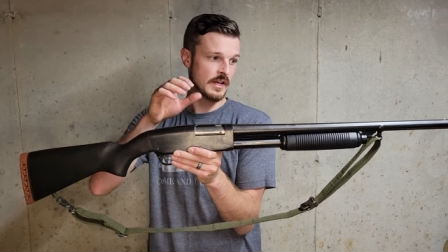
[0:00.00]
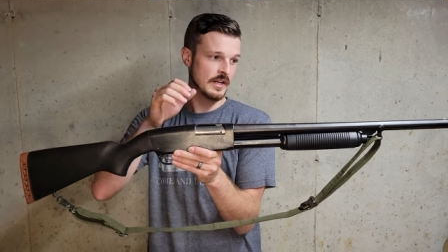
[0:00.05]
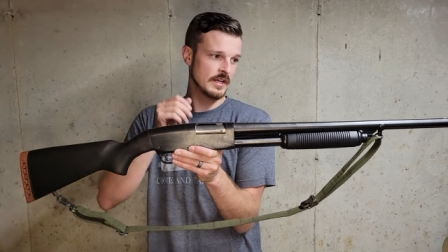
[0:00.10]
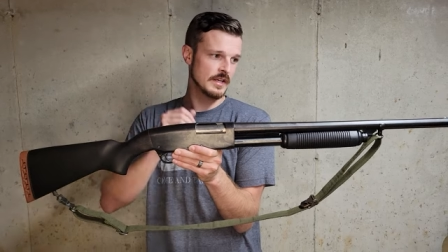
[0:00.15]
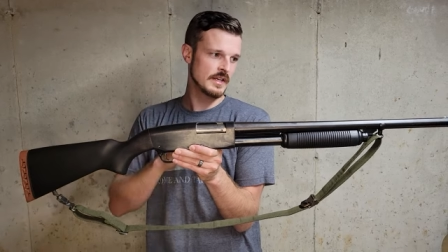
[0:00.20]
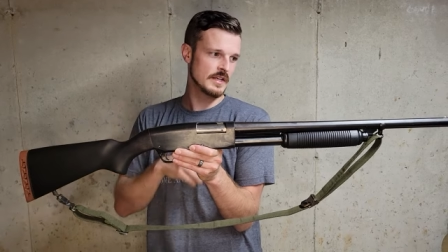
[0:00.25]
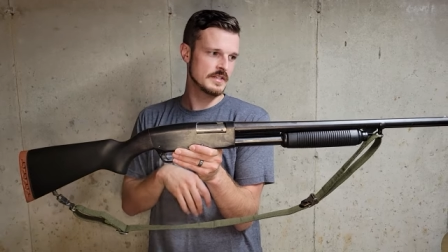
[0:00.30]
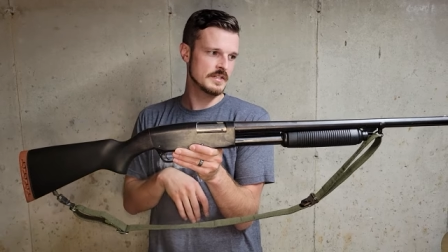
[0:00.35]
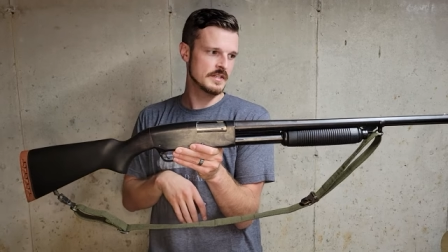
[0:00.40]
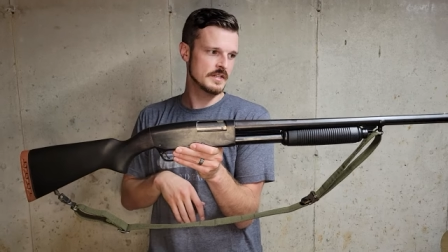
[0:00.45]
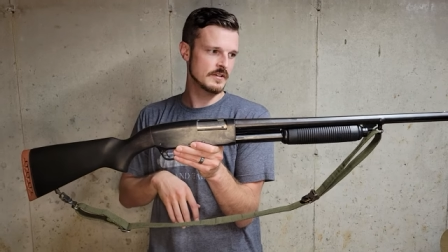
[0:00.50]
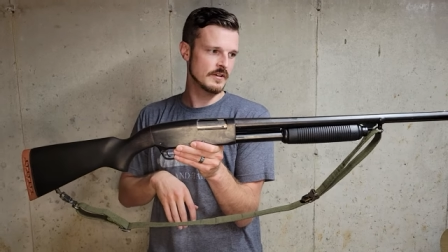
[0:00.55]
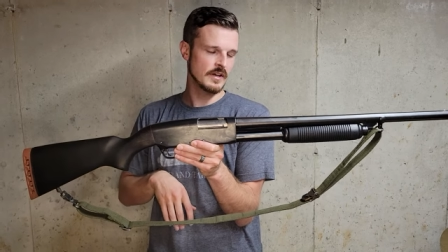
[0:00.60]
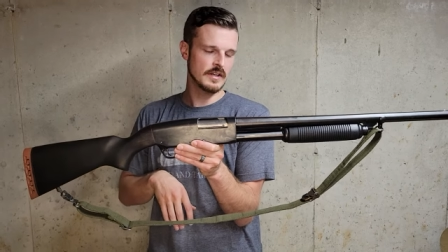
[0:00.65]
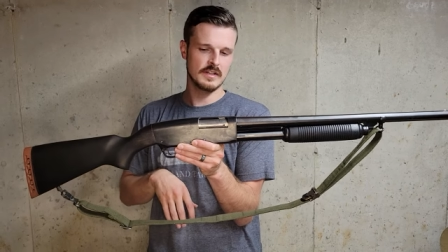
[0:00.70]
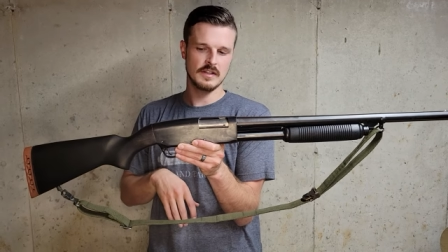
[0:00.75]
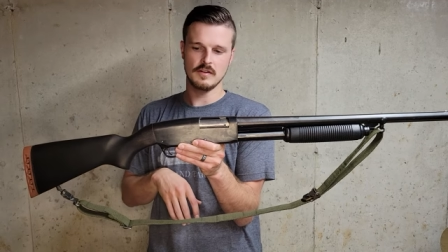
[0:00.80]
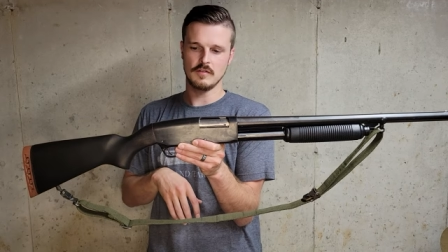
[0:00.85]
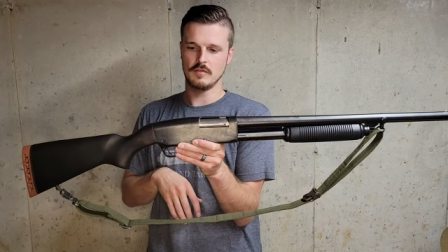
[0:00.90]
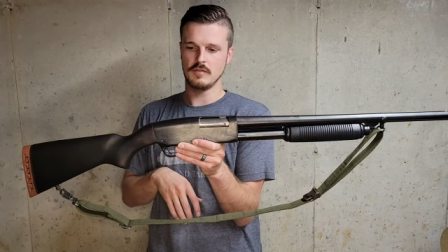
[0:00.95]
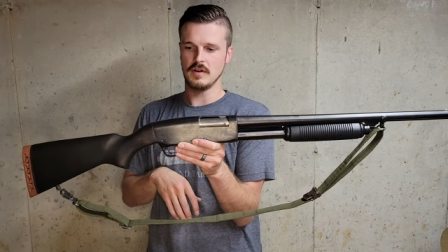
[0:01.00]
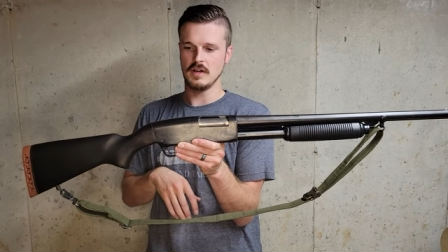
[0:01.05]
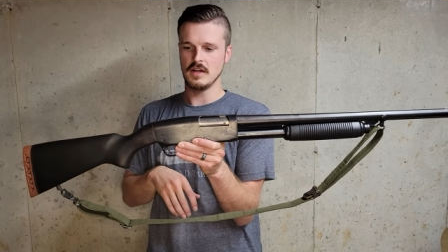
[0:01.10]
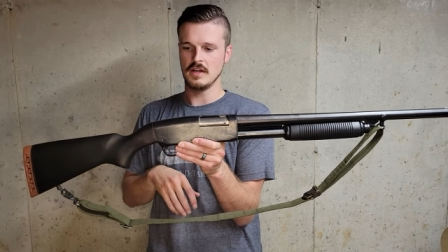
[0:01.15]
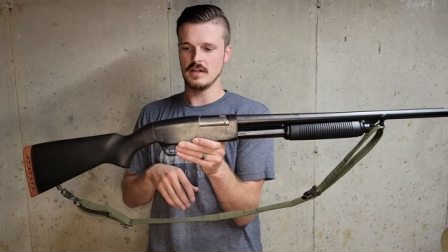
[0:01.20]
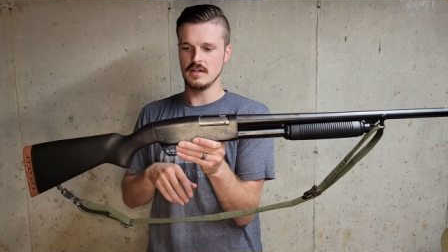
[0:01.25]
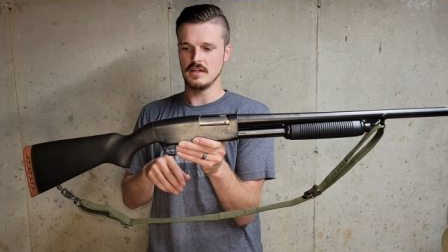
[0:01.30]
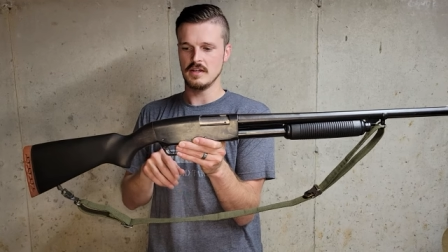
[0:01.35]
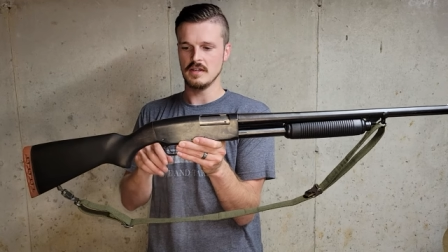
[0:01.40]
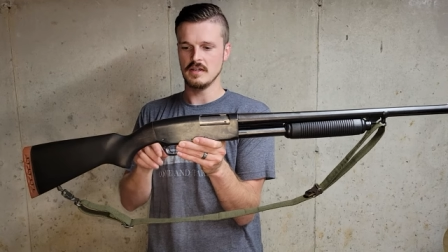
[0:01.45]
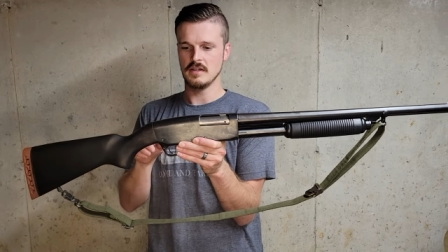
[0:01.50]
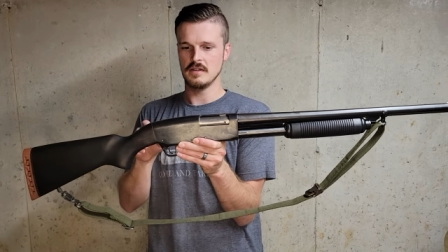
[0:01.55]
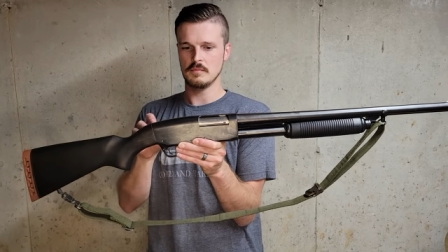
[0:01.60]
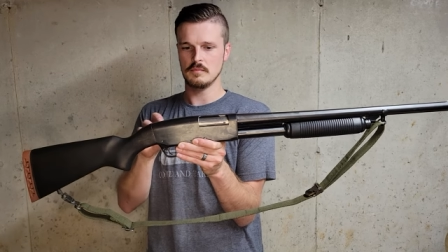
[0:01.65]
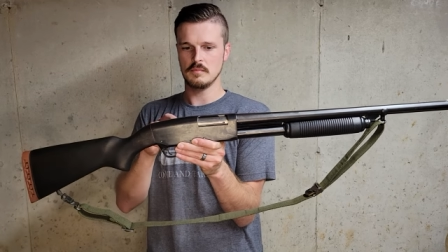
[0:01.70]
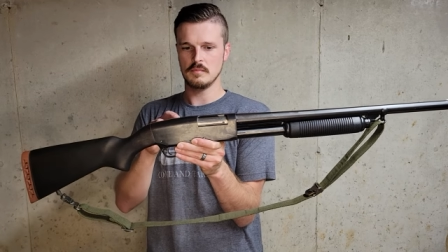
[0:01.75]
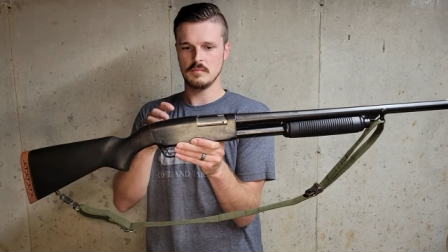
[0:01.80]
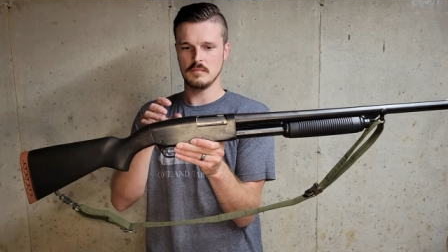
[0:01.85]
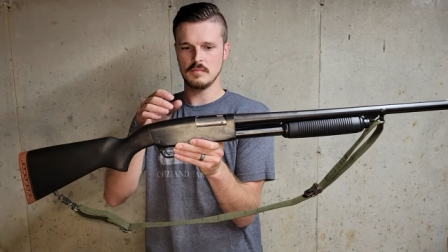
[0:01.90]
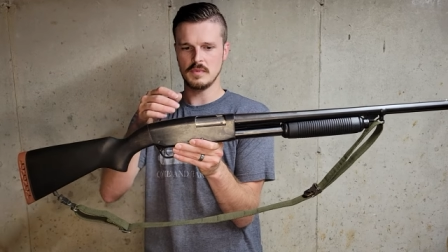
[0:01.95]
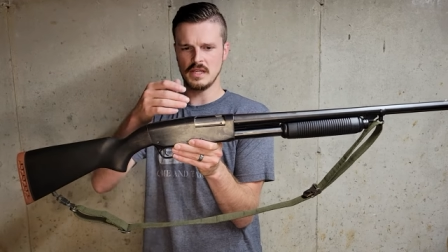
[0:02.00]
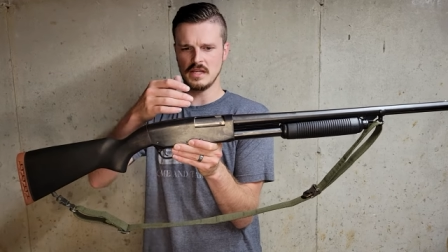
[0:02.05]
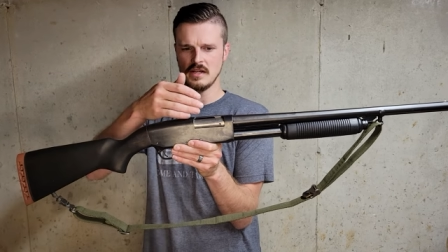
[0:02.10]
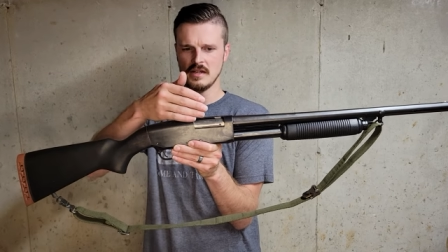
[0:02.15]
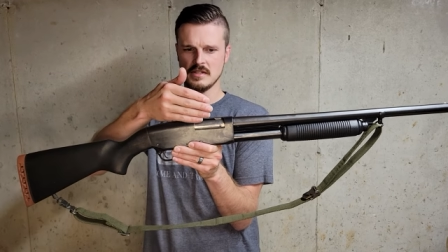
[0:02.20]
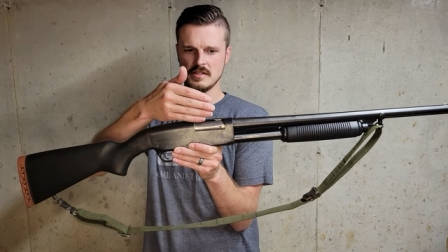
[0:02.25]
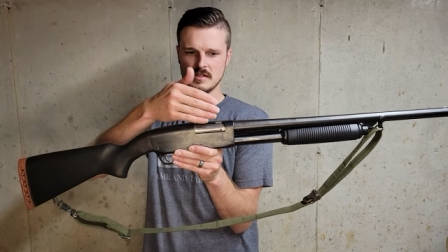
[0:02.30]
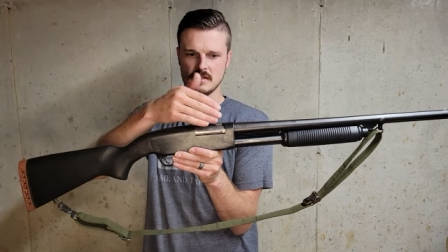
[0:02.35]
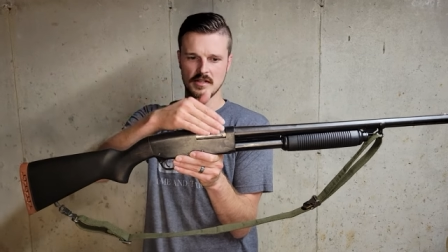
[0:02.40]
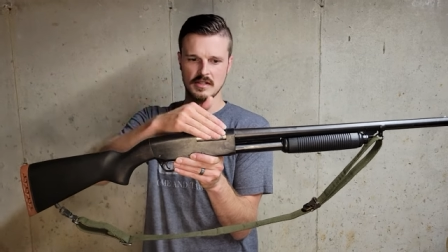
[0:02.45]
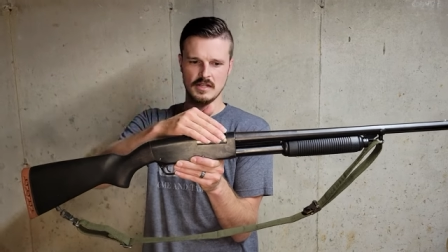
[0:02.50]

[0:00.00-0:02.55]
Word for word: kind of easy to identify because